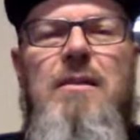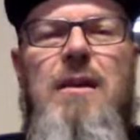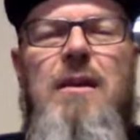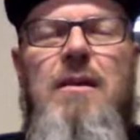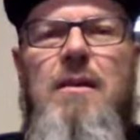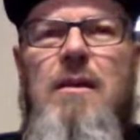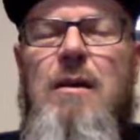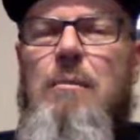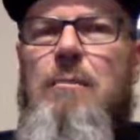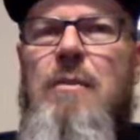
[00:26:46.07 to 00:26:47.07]
I gotta
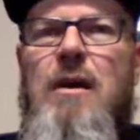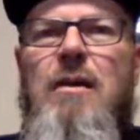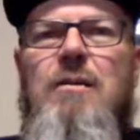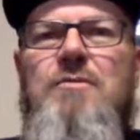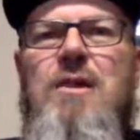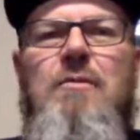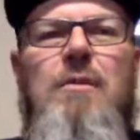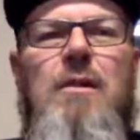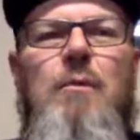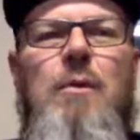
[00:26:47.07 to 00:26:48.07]
travel
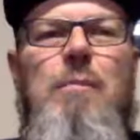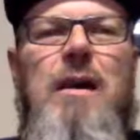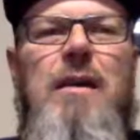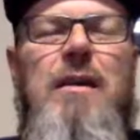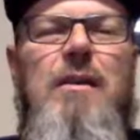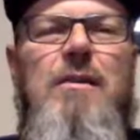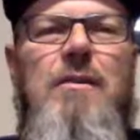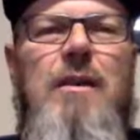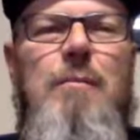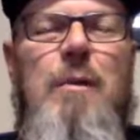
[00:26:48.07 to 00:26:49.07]
all the way back here
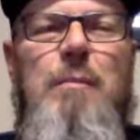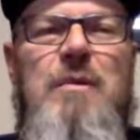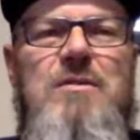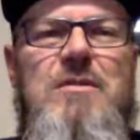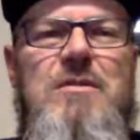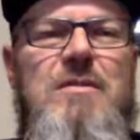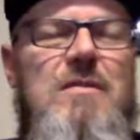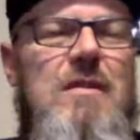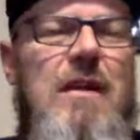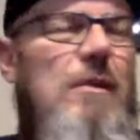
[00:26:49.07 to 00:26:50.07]
and get my missus
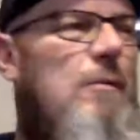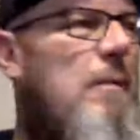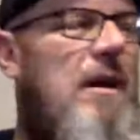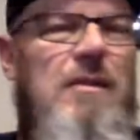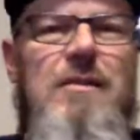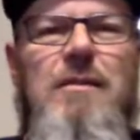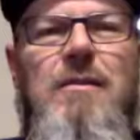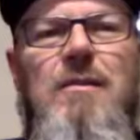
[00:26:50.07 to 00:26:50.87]
and take her back to